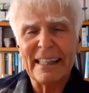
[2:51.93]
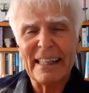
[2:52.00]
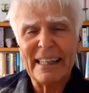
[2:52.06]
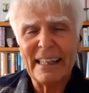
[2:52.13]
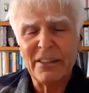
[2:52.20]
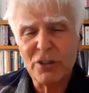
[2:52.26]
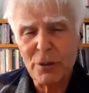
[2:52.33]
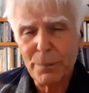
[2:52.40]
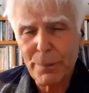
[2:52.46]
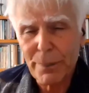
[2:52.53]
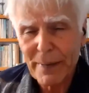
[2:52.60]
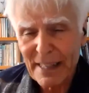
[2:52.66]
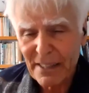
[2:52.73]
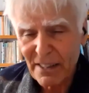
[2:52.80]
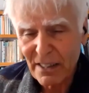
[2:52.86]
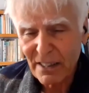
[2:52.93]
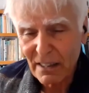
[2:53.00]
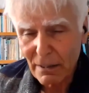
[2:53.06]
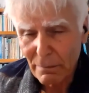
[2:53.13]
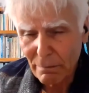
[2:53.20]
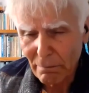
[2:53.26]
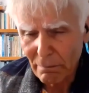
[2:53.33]
the present
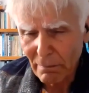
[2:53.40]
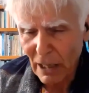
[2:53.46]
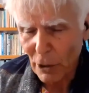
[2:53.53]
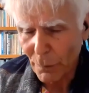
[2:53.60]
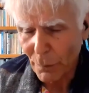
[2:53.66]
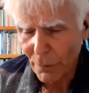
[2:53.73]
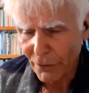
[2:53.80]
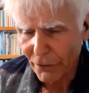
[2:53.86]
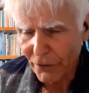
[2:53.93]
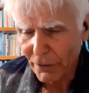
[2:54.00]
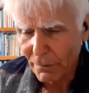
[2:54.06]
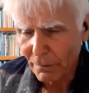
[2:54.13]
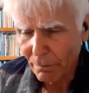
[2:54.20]
moment.